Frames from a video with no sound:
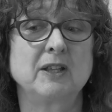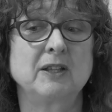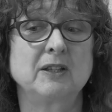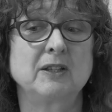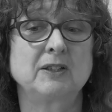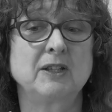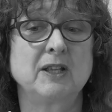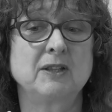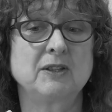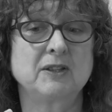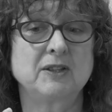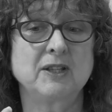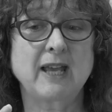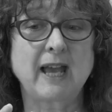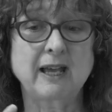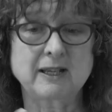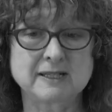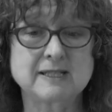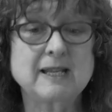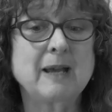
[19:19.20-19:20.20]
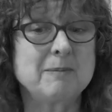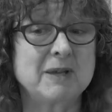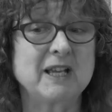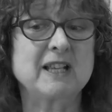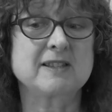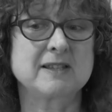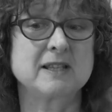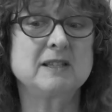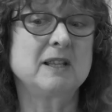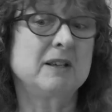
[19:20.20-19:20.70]
the
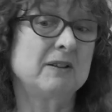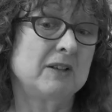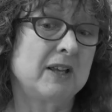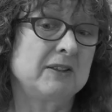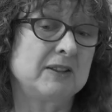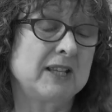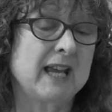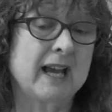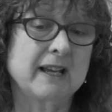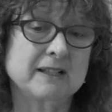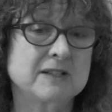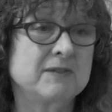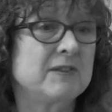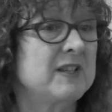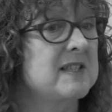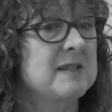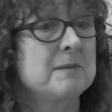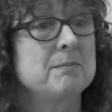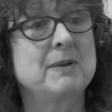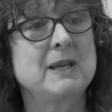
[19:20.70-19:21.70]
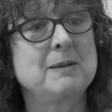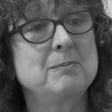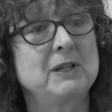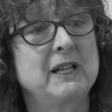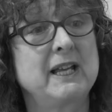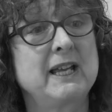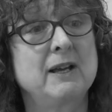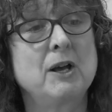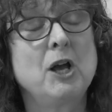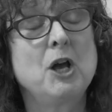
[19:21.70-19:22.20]
academics and the activists and people
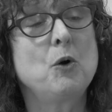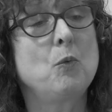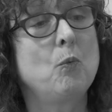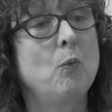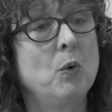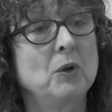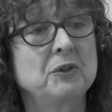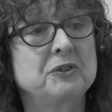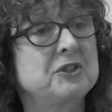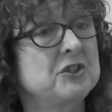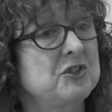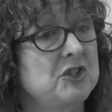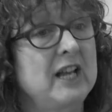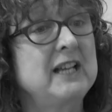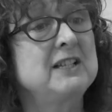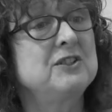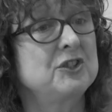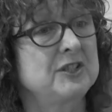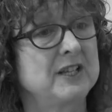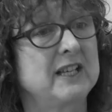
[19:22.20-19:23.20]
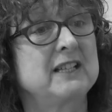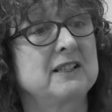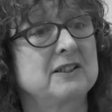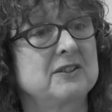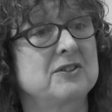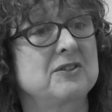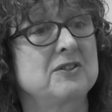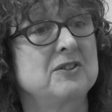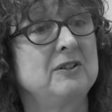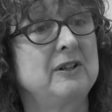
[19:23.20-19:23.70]
here want to change
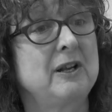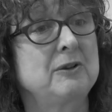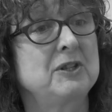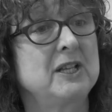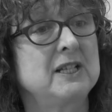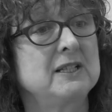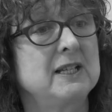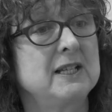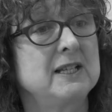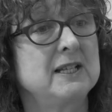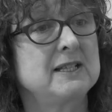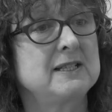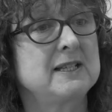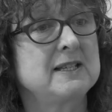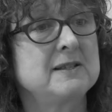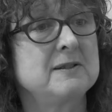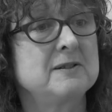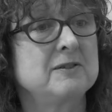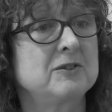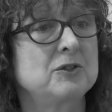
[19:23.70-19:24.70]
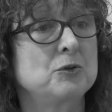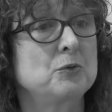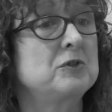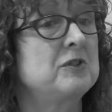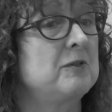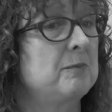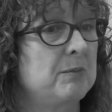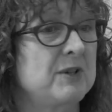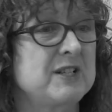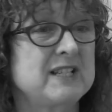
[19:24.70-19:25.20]
things. You know, that it isn't
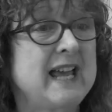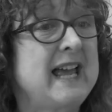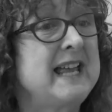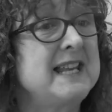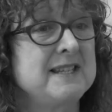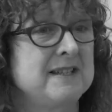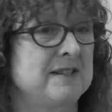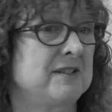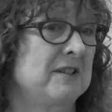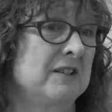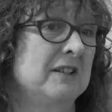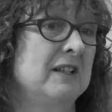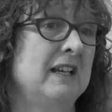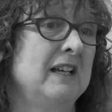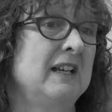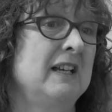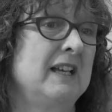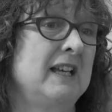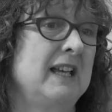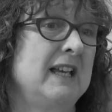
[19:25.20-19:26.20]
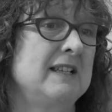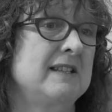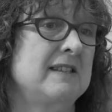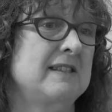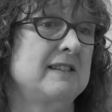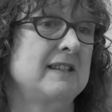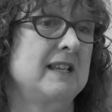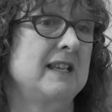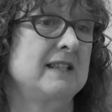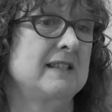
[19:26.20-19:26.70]
sort of pretend.
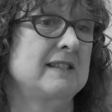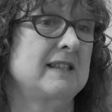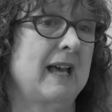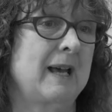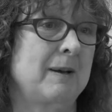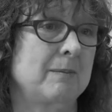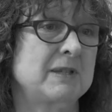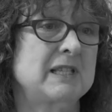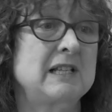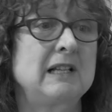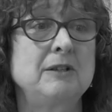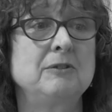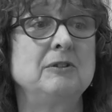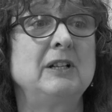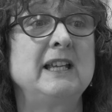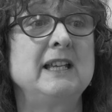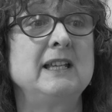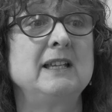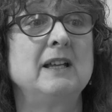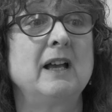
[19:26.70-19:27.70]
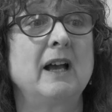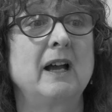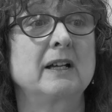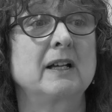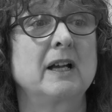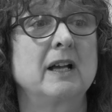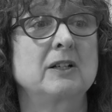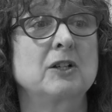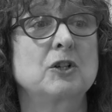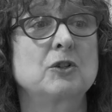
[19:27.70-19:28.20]
It's absolutely
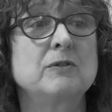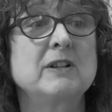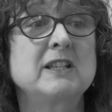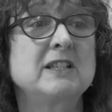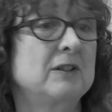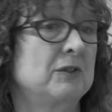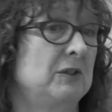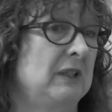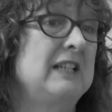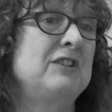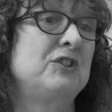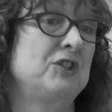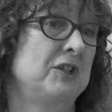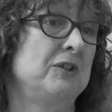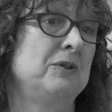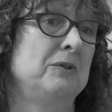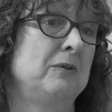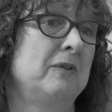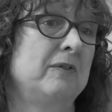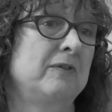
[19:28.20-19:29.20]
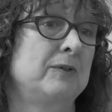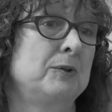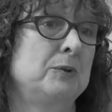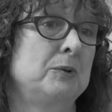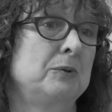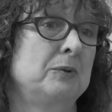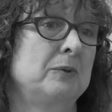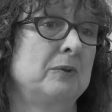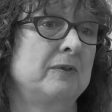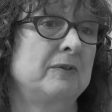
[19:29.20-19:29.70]
a critical issue
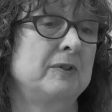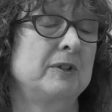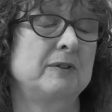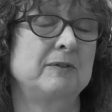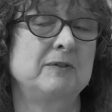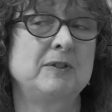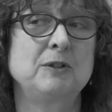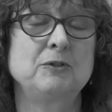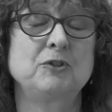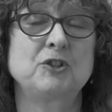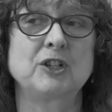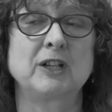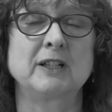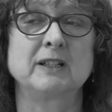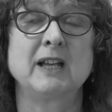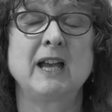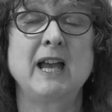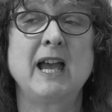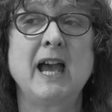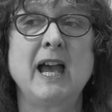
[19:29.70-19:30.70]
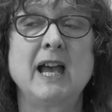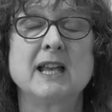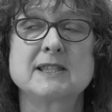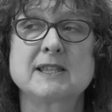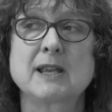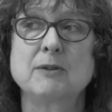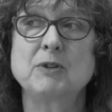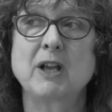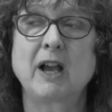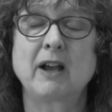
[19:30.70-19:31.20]
for the future.
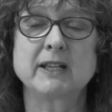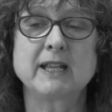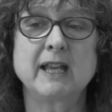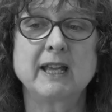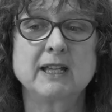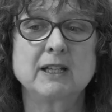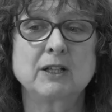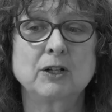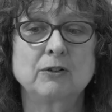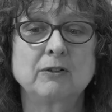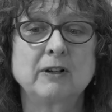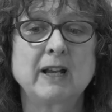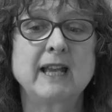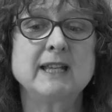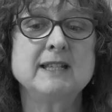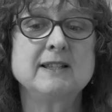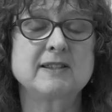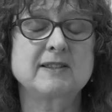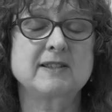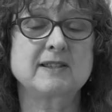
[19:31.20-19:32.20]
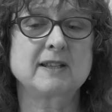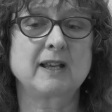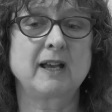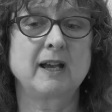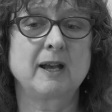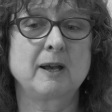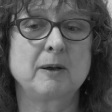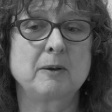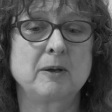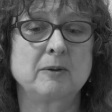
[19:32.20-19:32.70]
So it creates
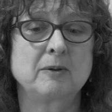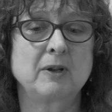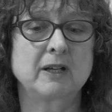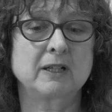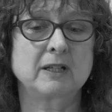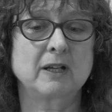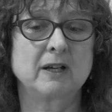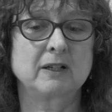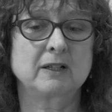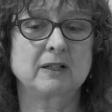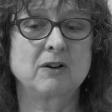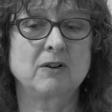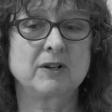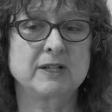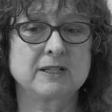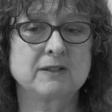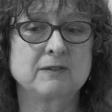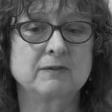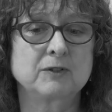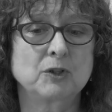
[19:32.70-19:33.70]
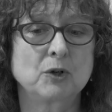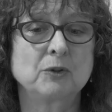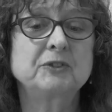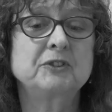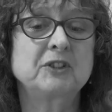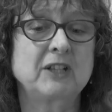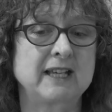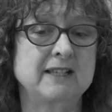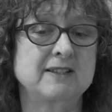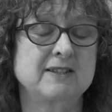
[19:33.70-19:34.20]
a kind of
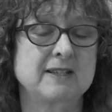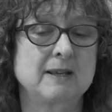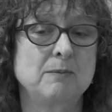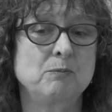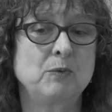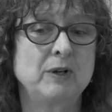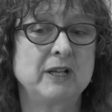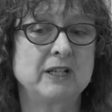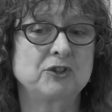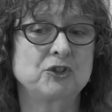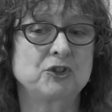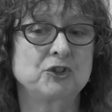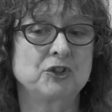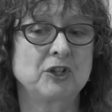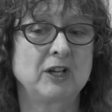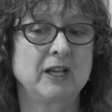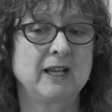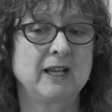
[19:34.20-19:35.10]
context in which